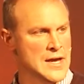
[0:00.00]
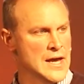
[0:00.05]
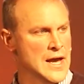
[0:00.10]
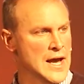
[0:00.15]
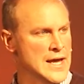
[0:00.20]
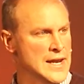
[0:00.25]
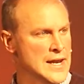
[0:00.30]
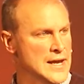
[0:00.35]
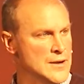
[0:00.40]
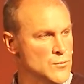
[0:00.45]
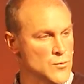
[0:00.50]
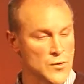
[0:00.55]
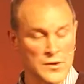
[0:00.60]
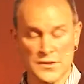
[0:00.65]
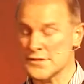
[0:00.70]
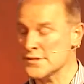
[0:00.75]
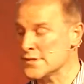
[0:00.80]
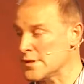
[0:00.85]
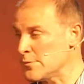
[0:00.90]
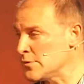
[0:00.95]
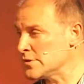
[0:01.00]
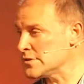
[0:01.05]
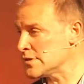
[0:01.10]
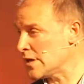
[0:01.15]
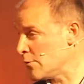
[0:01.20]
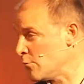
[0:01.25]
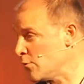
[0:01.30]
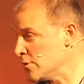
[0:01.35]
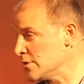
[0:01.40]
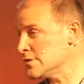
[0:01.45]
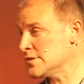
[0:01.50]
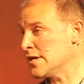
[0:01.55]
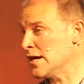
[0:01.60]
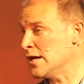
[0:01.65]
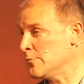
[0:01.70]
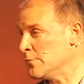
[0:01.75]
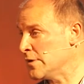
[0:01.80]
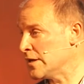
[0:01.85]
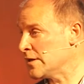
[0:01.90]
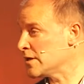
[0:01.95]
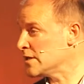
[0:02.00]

and I want you to help me.